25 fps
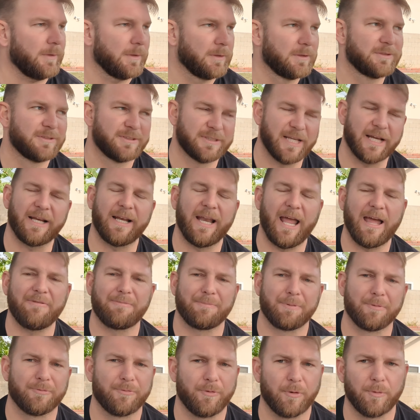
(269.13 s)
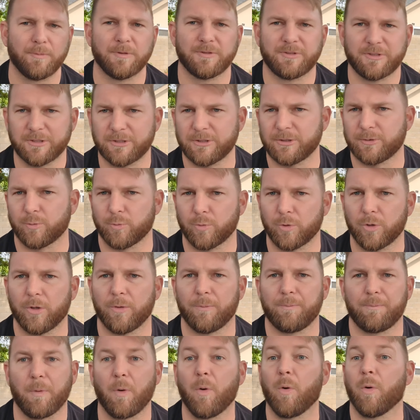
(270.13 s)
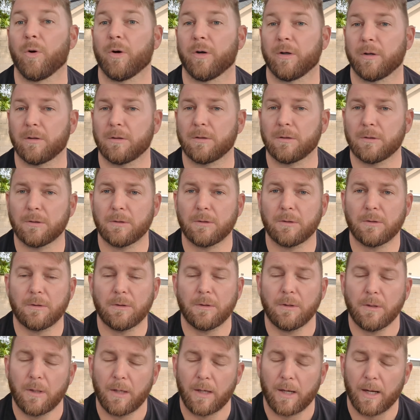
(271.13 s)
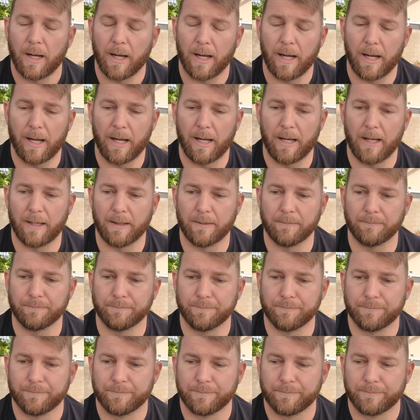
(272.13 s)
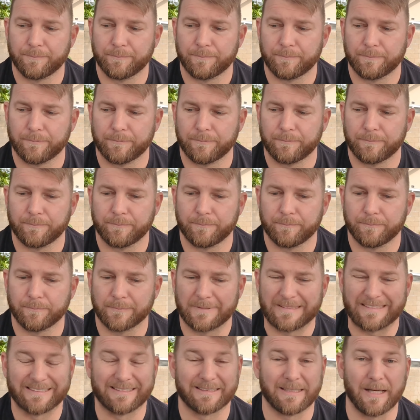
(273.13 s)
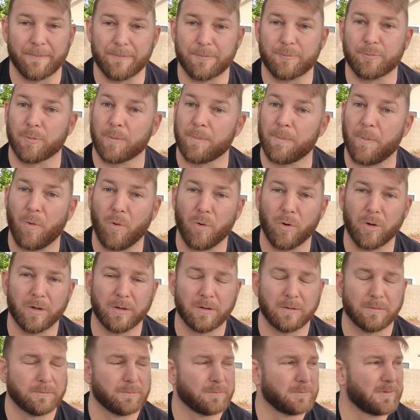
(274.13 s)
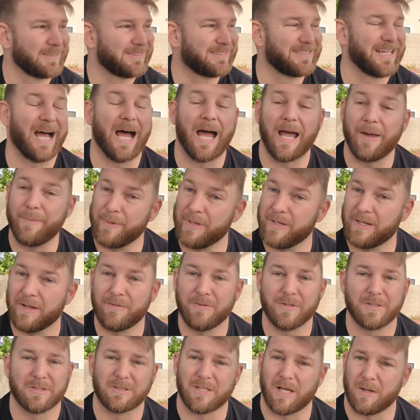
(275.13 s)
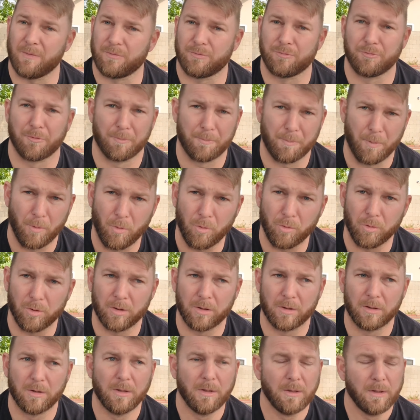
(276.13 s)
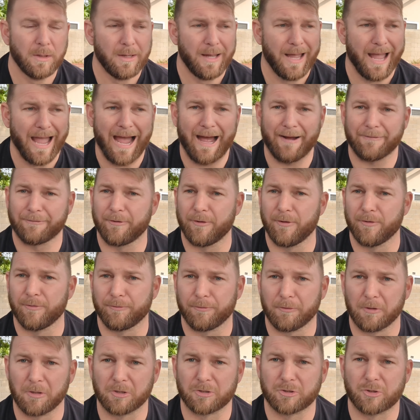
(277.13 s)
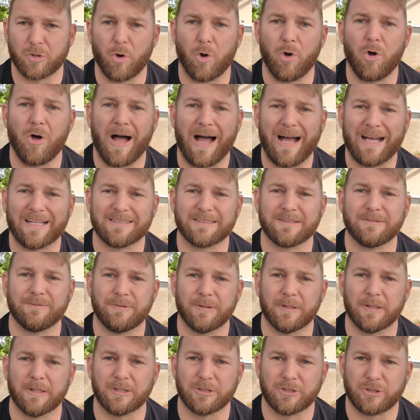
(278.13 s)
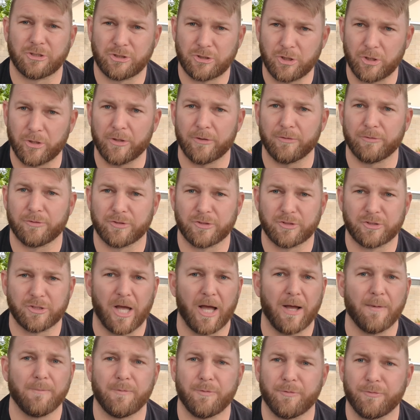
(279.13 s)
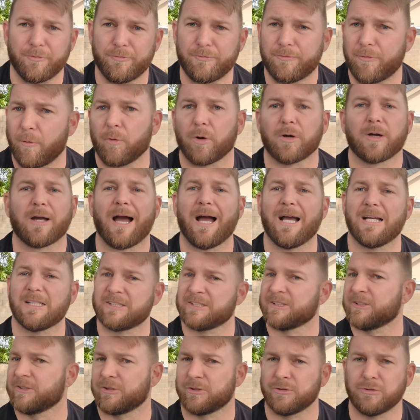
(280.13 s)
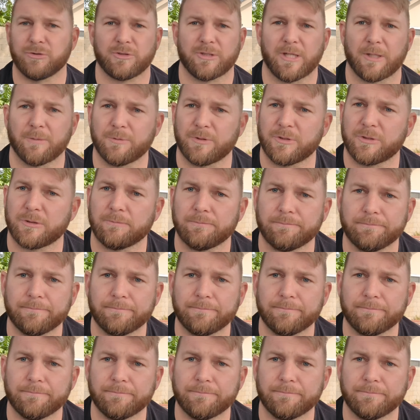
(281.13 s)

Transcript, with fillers: Second half performances were poor. Um, the subs were poor. The timing of the subs were poor after the first goal, Aston Villa should have subbed four guys and two subs.